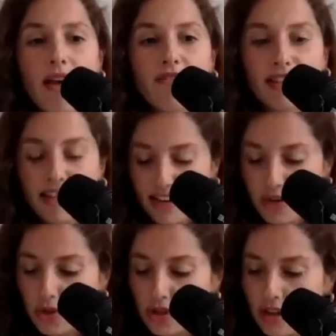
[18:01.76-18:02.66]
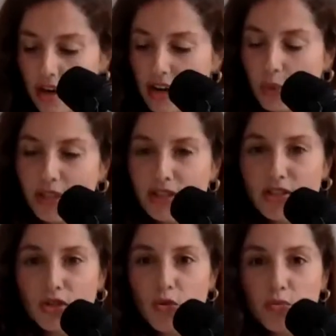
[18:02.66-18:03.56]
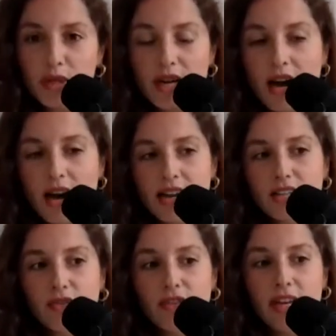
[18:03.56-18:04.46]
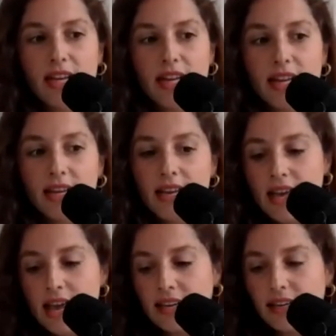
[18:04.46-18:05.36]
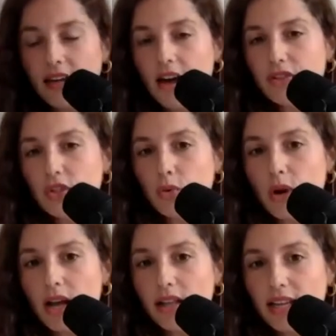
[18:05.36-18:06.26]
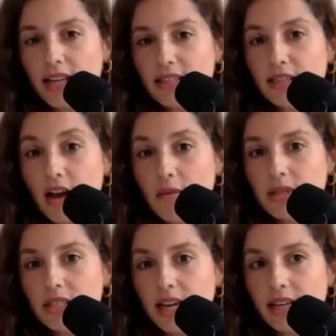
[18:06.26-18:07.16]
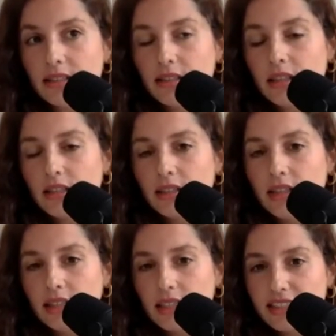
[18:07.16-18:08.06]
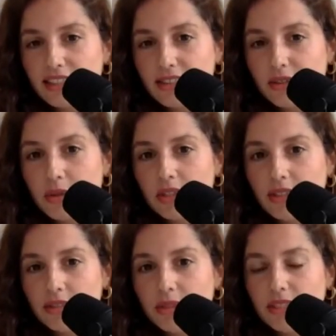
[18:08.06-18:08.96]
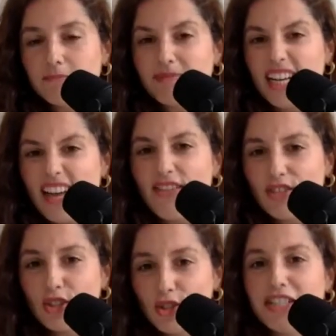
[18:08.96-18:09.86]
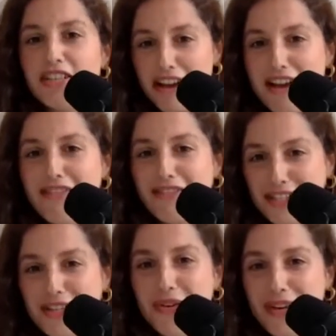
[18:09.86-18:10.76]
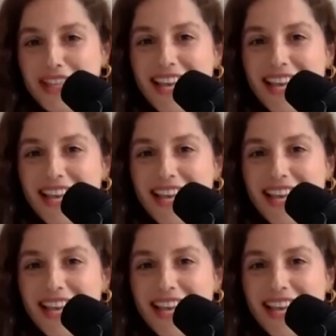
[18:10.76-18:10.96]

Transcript: having. You start with super nice feeling, and then after a while it comes like, I actually don't want it, but I have to do it. I have to do it.